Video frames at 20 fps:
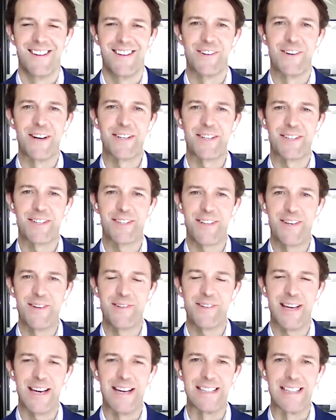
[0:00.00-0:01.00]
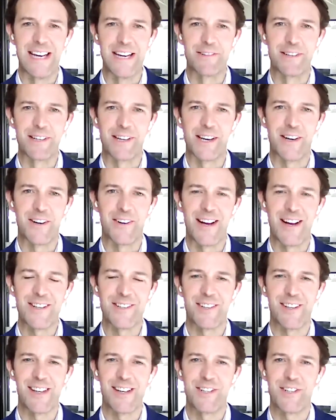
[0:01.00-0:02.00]
Great to see you again, David, and
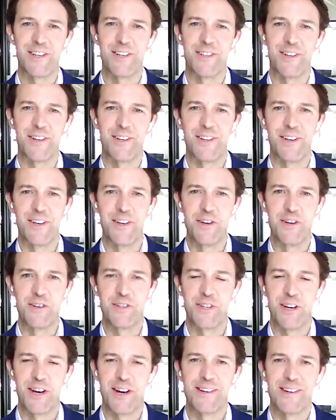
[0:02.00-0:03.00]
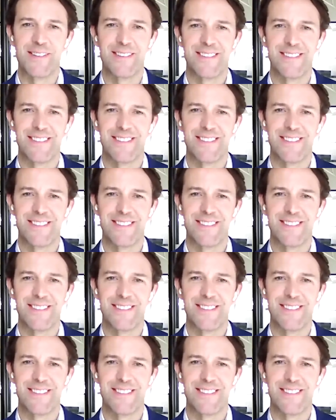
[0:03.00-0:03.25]
congratulations on the new show.